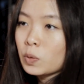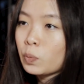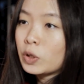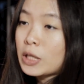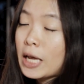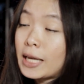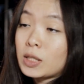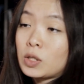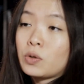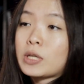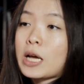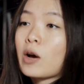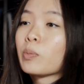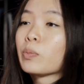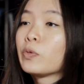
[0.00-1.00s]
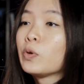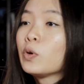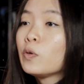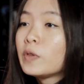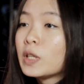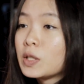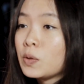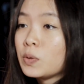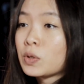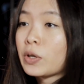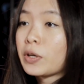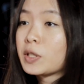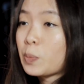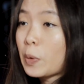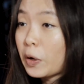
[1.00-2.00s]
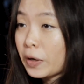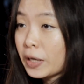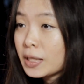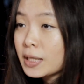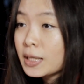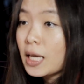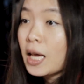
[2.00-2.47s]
which has no doubt improved its user experience,